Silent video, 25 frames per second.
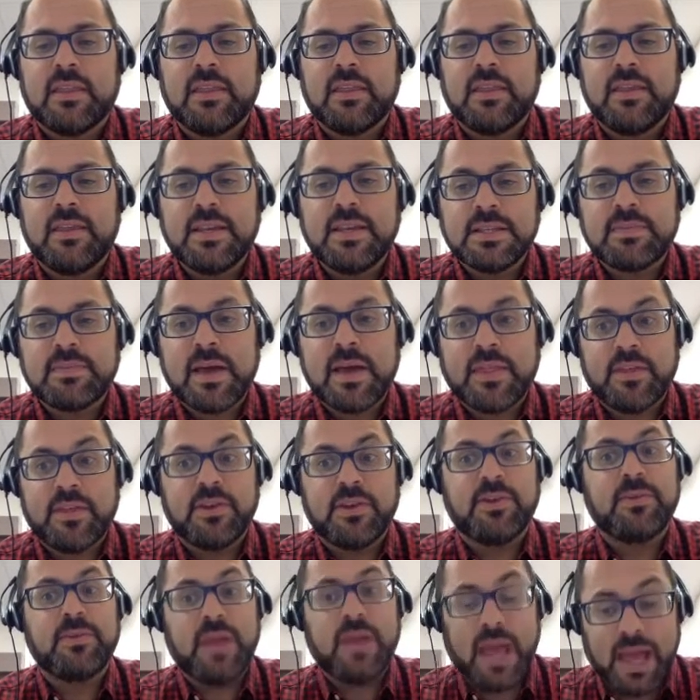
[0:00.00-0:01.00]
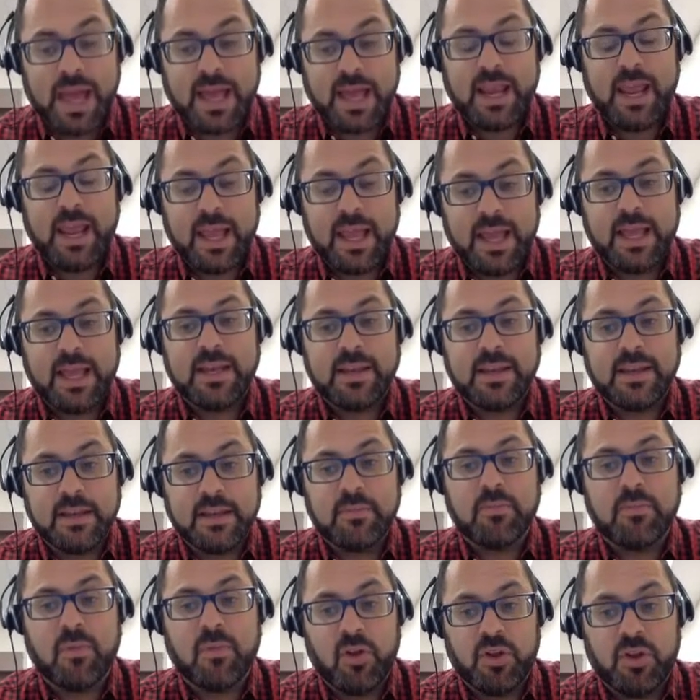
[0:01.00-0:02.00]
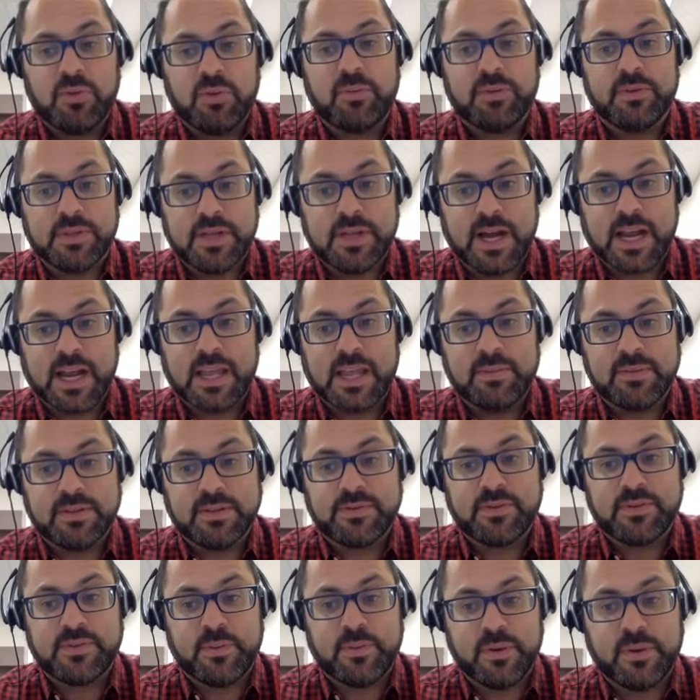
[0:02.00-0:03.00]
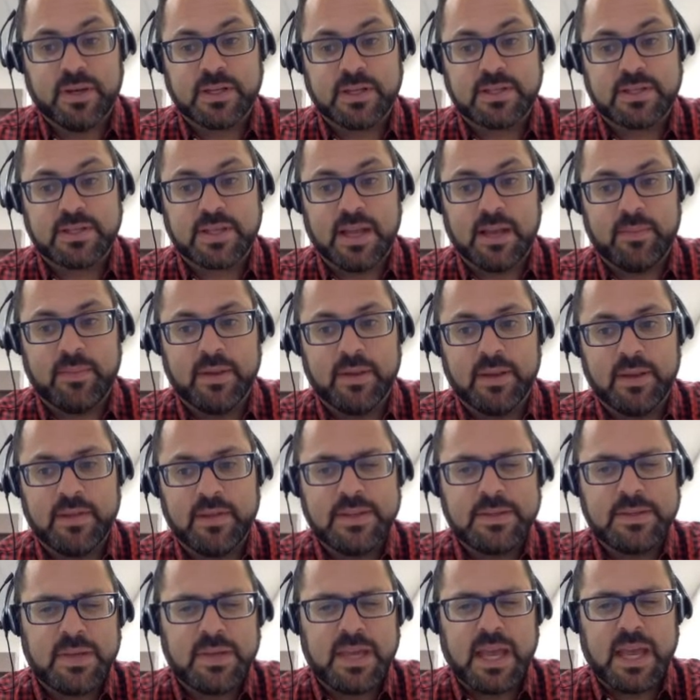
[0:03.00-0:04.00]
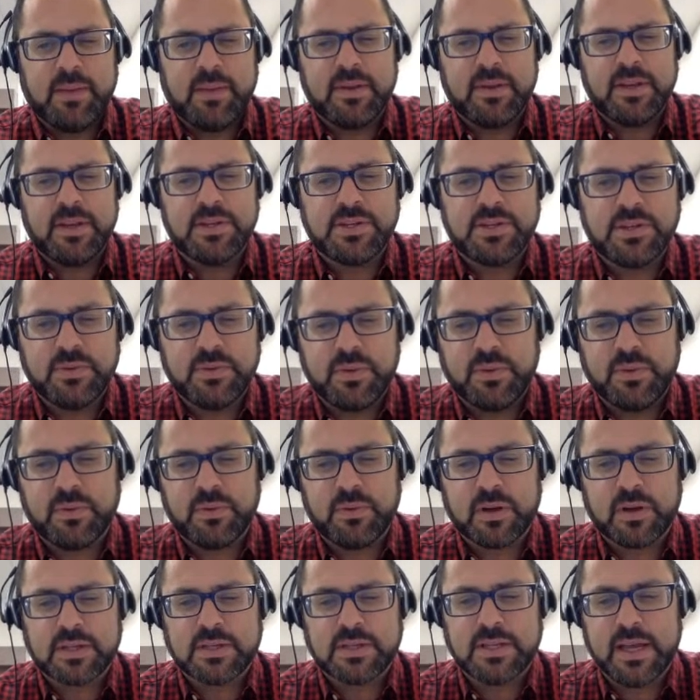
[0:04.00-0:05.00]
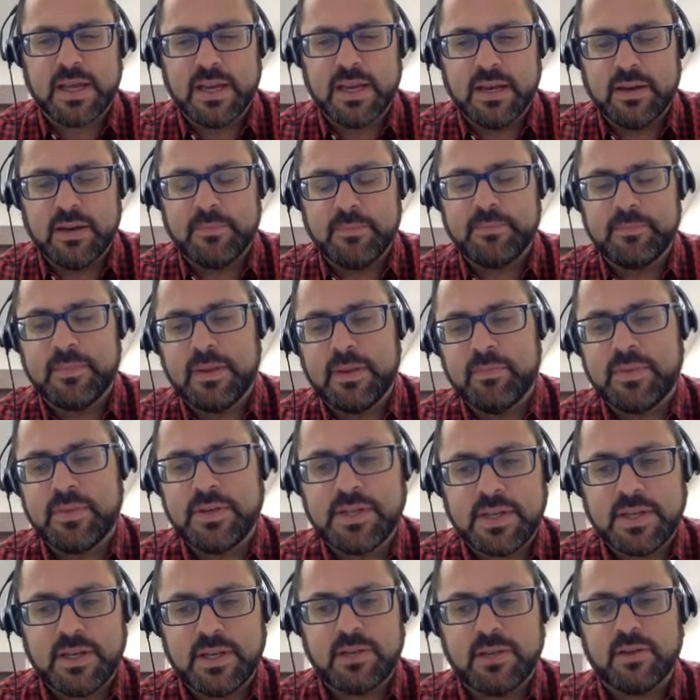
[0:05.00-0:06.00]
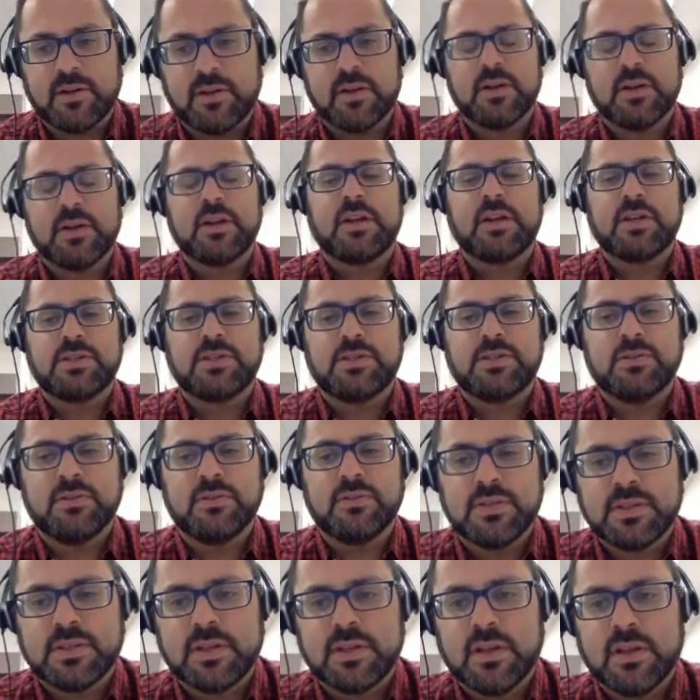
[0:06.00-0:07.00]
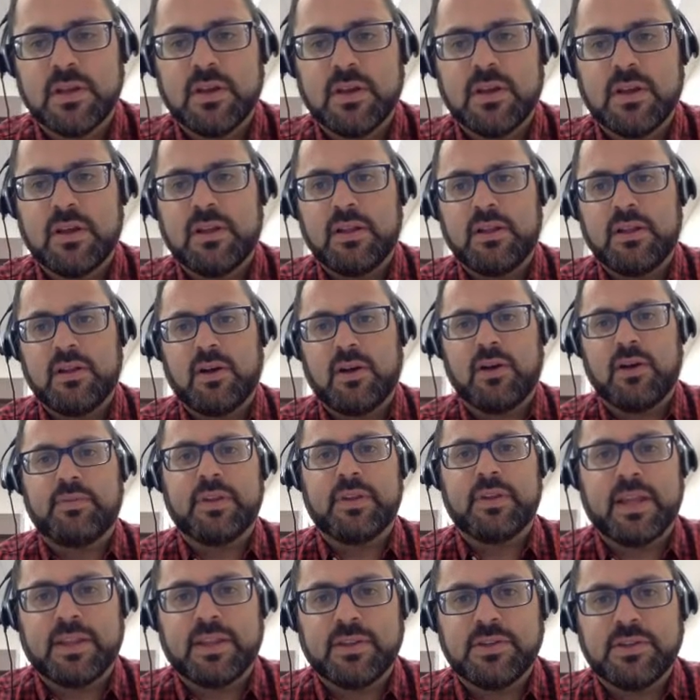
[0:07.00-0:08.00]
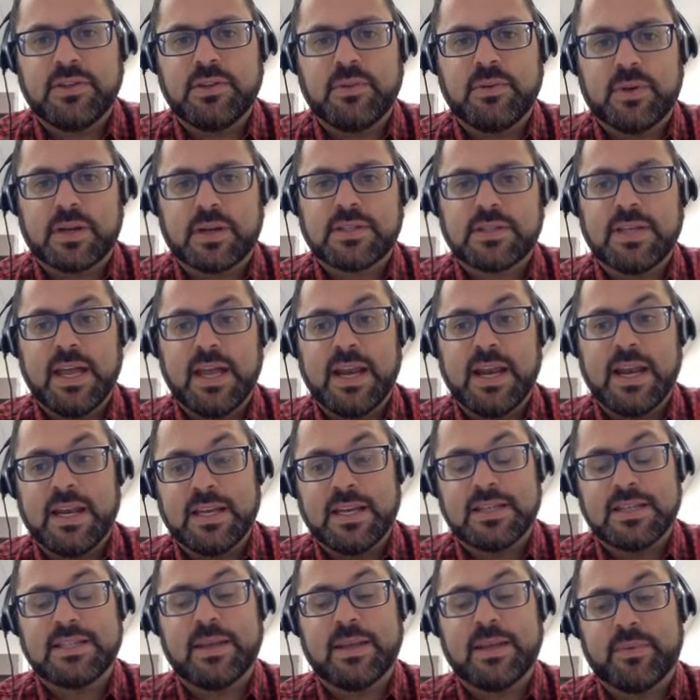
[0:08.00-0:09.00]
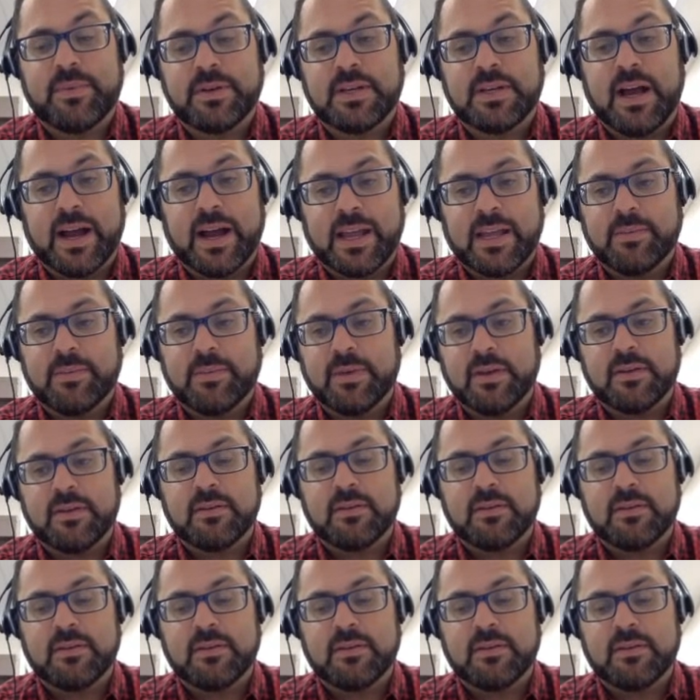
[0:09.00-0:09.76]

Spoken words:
This method, you can hand in multiple documents for one assignment, and this became an issue with Works Cited in particular, because students often like to do Works Cited in a separate document,